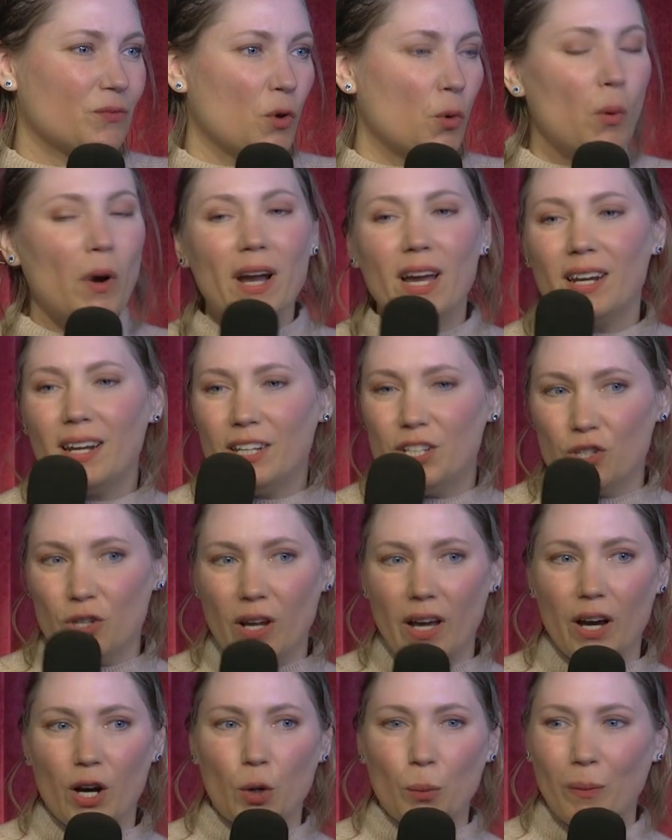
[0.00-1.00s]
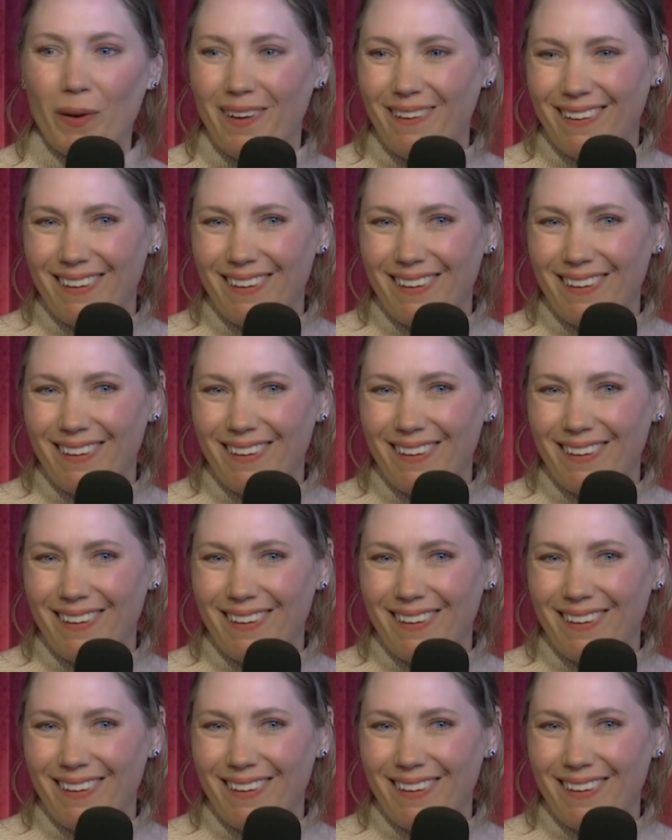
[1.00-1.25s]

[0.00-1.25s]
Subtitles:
What can I do to help?"